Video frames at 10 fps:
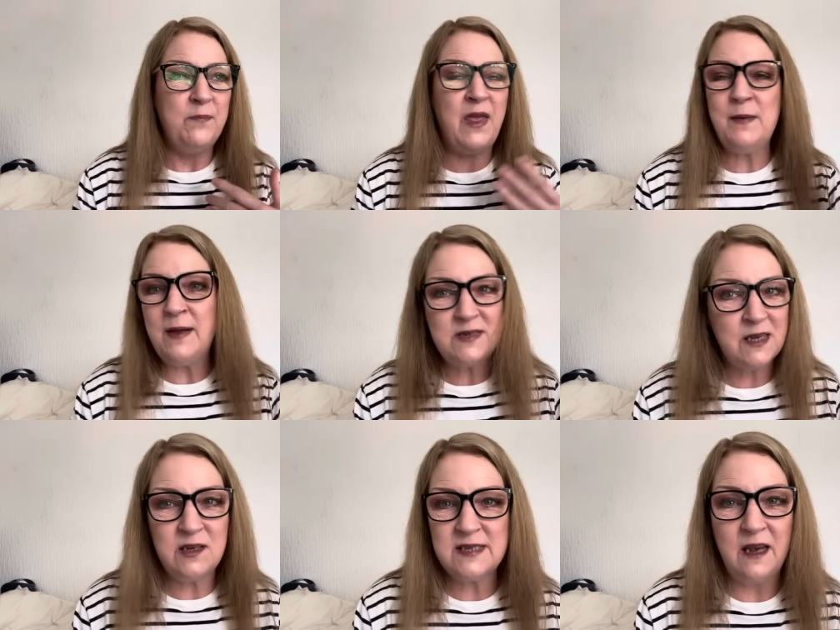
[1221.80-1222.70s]
I'm
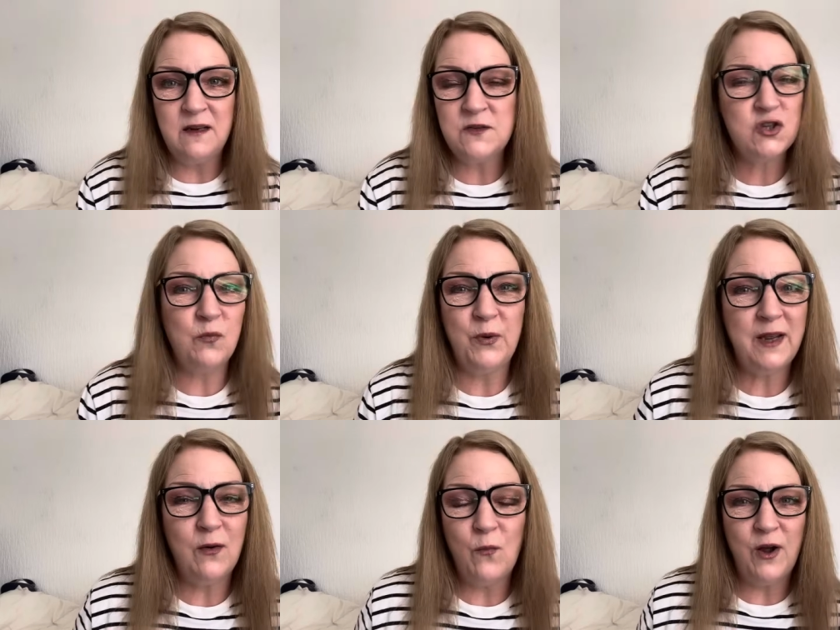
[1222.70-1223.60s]
absolutely certain somebody
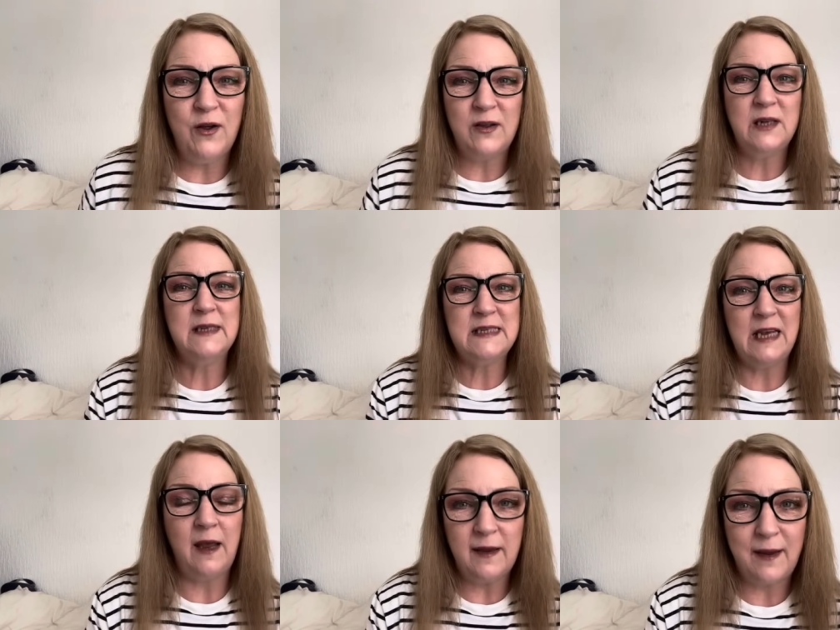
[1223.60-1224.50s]
at work will
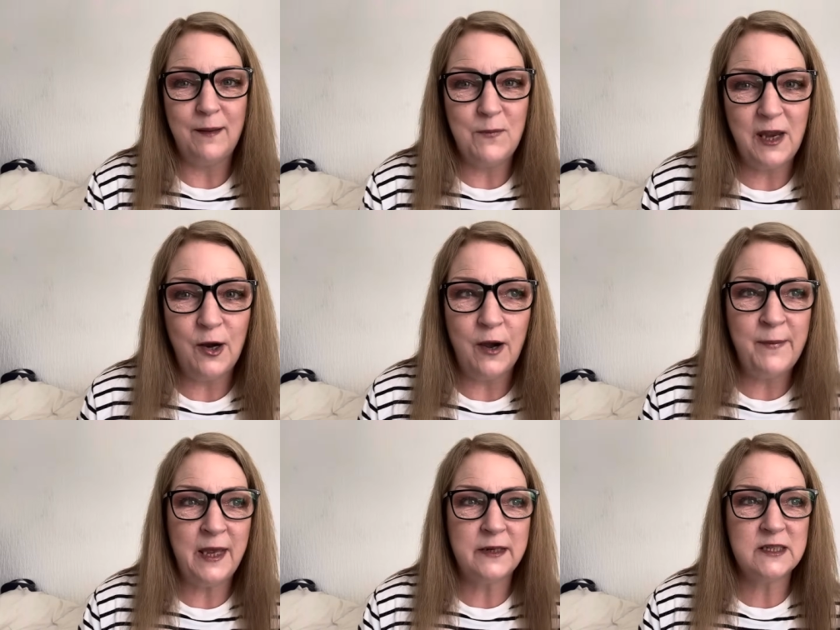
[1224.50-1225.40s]
take them, you know what
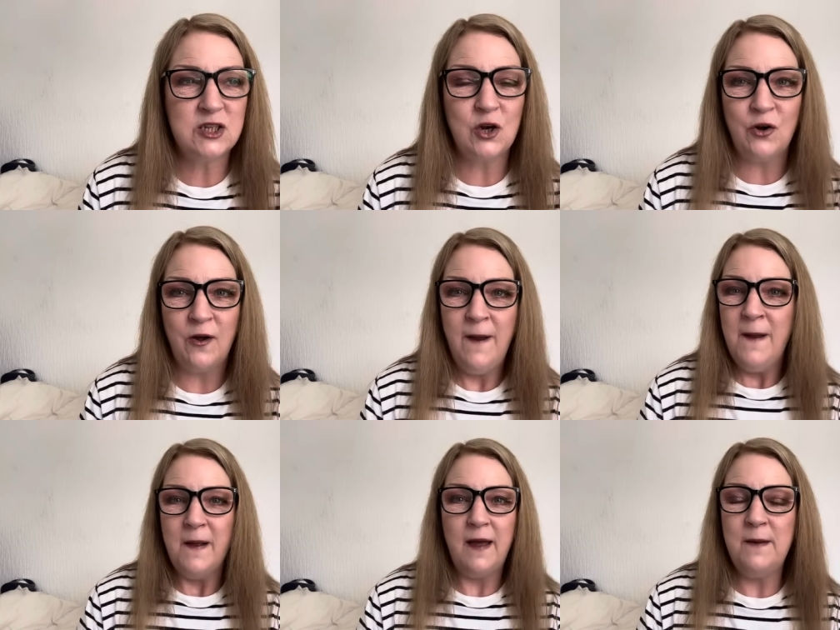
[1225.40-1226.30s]
I mean? So
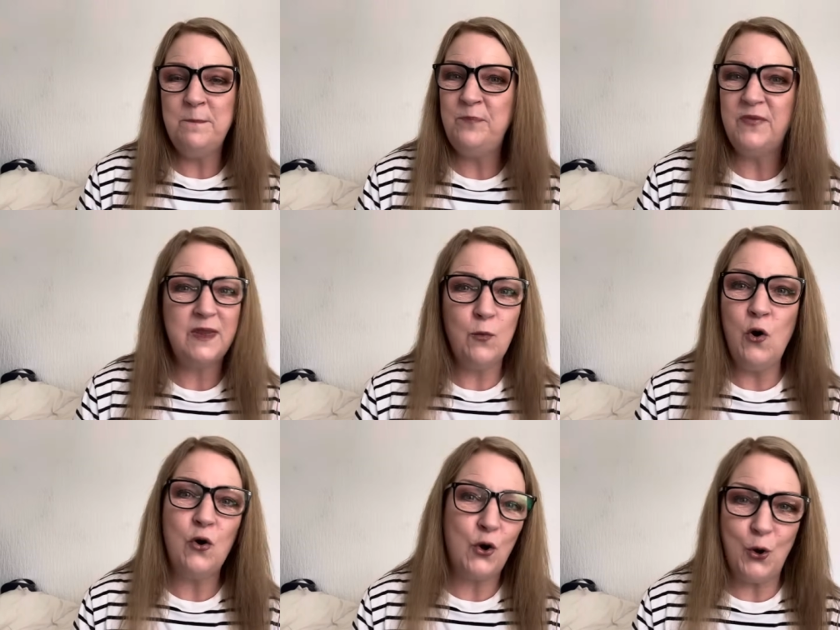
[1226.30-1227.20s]
um, they
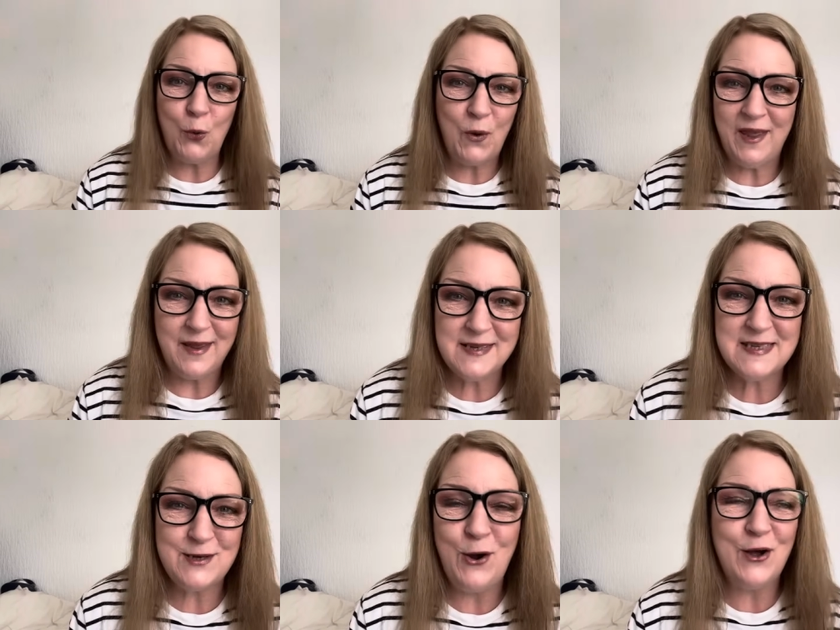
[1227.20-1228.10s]
won't go to
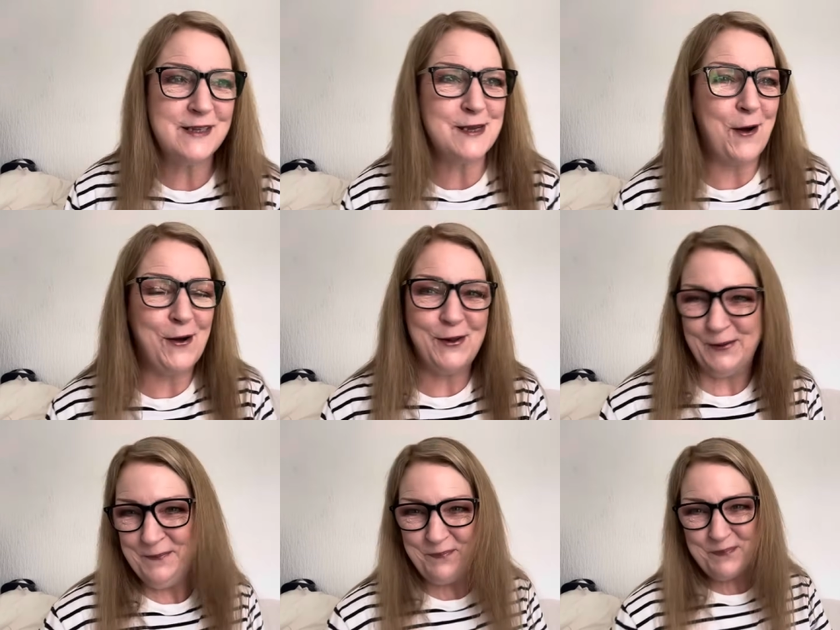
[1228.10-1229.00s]
waste, not at
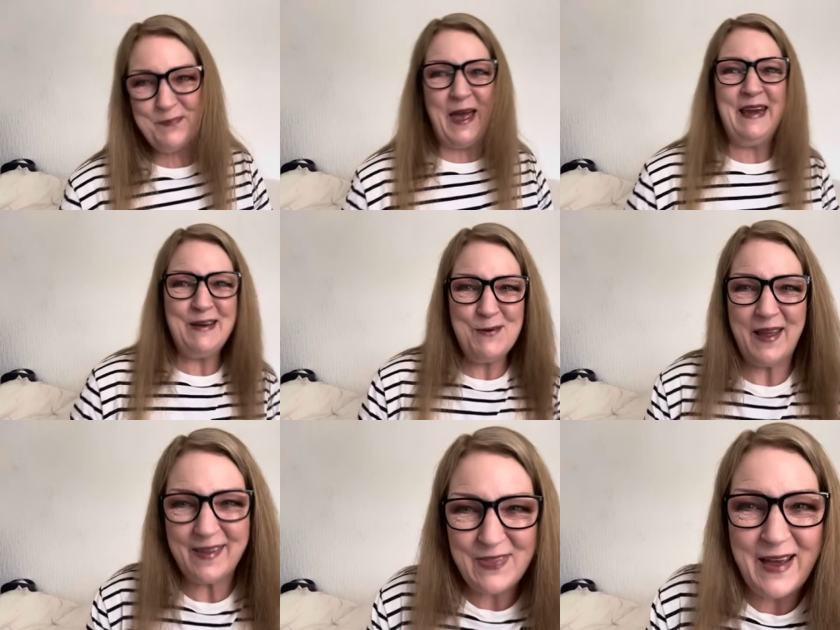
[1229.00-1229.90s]
all. But
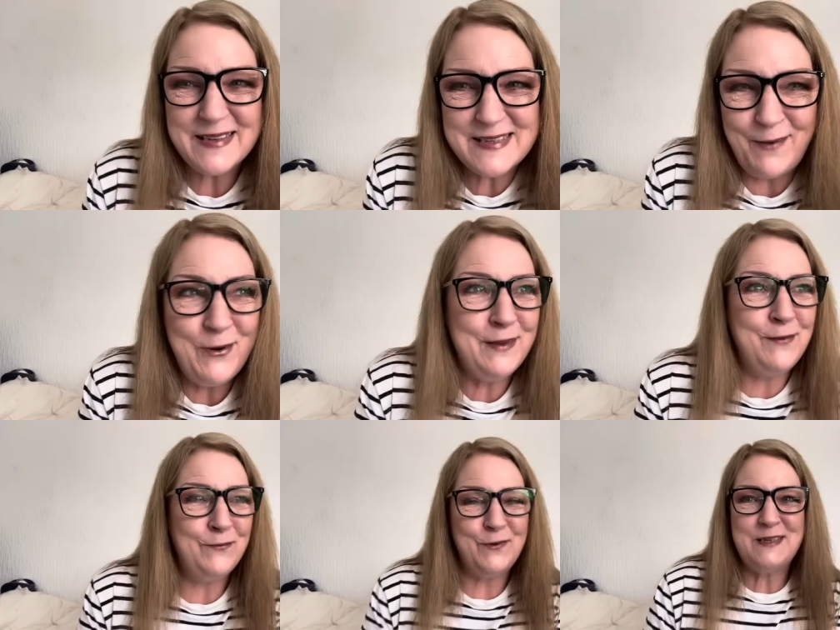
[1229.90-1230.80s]
anyway, that's
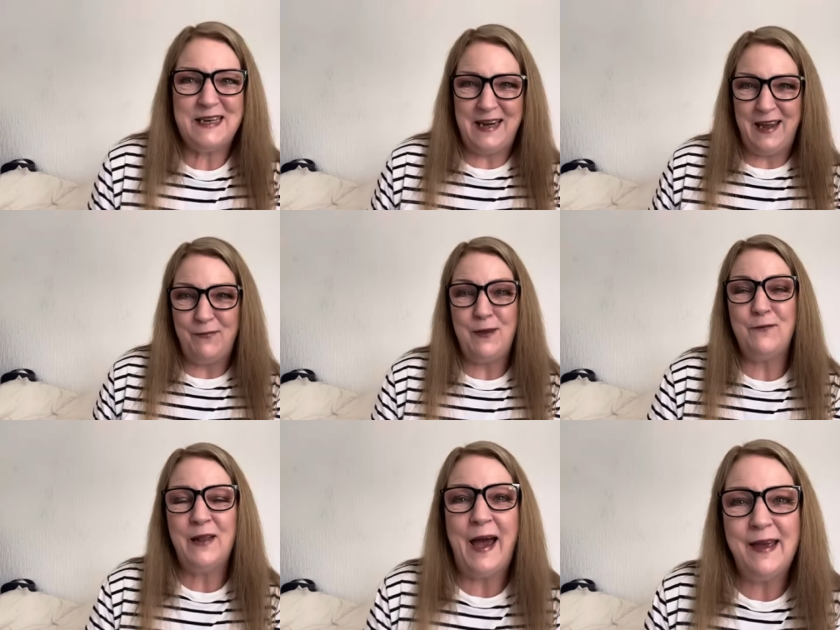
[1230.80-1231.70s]
everything for today. If you've
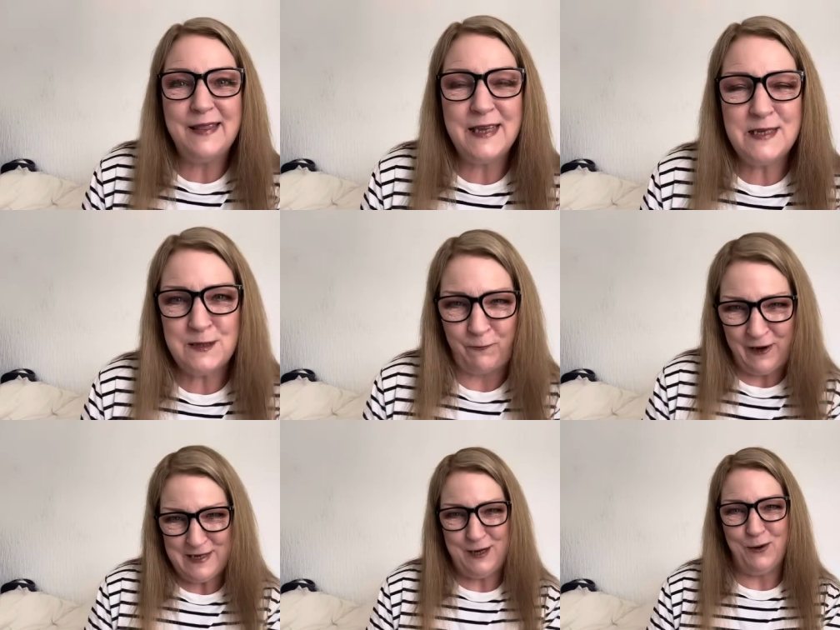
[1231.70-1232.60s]
liked this
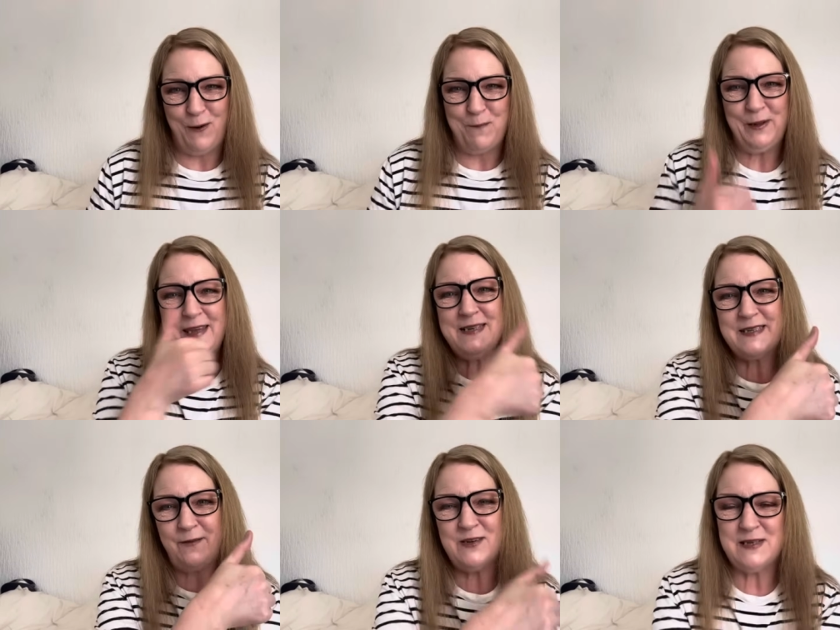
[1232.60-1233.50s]
video, please
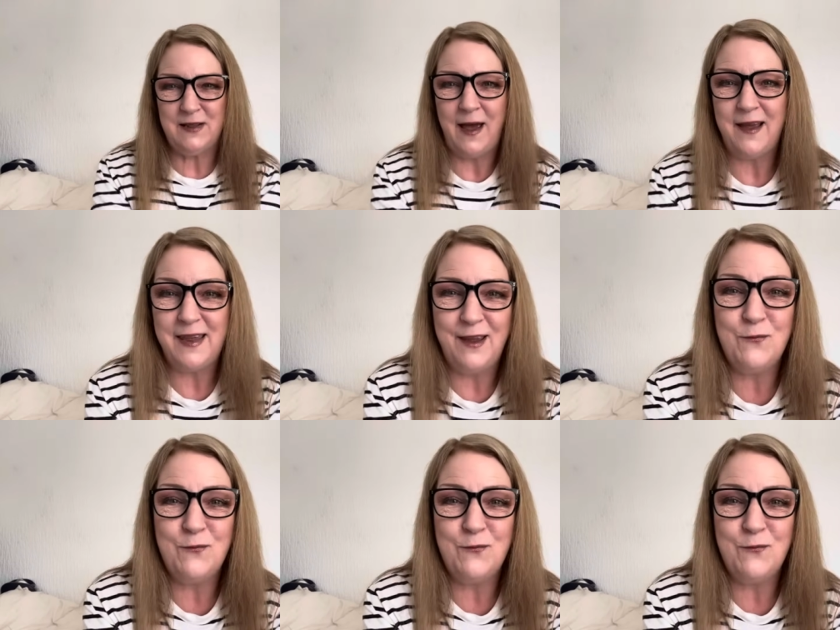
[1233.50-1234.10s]
give us a like. It